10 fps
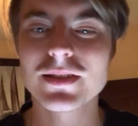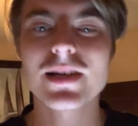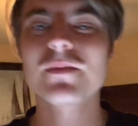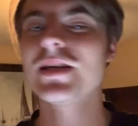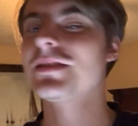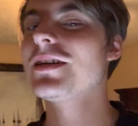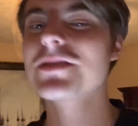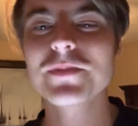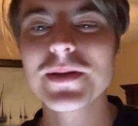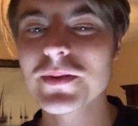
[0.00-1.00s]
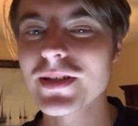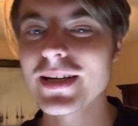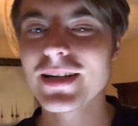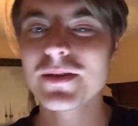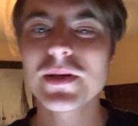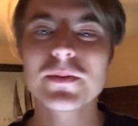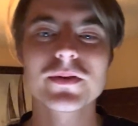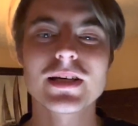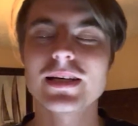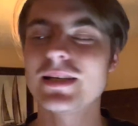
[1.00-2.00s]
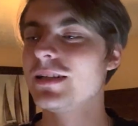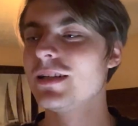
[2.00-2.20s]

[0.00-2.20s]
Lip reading: And I met tons of people there, the people that